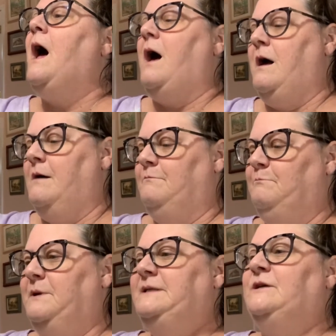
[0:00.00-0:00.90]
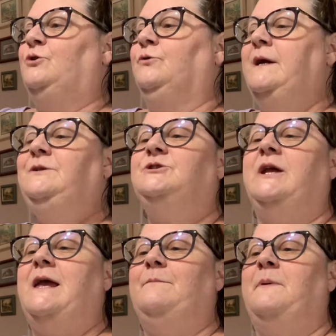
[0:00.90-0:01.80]
But it's in great
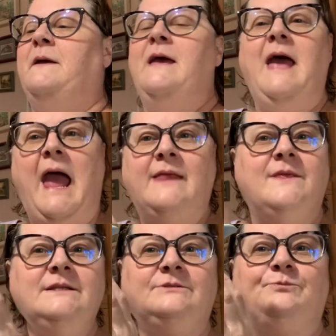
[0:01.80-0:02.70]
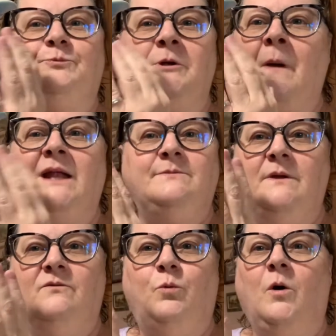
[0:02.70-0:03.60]
shape. And this reminds me
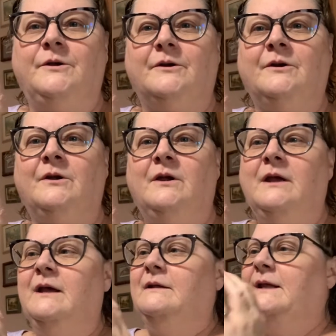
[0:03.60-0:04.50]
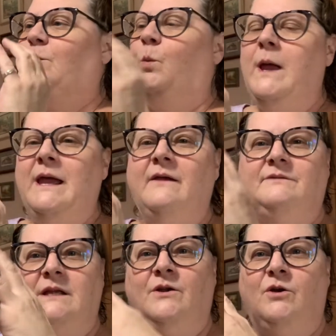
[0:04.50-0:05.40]
of water, like
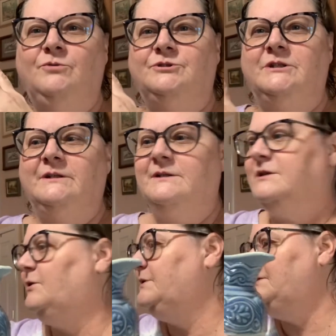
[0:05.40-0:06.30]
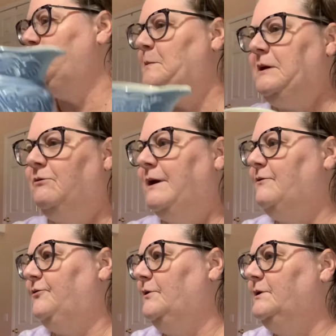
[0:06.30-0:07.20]
waves and ocean. So this would be great
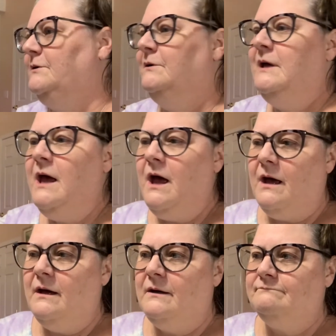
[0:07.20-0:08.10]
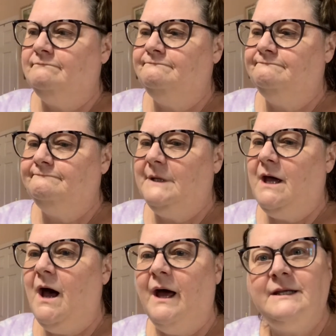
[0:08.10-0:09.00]
for a little
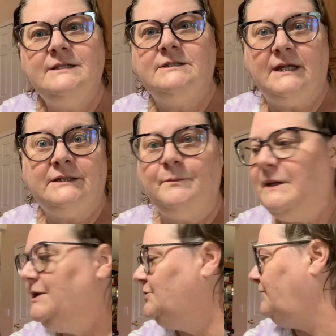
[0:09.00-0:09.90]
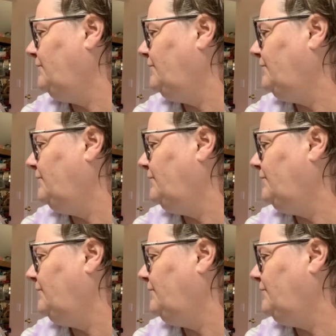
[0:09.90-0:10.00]
cottage at the beach if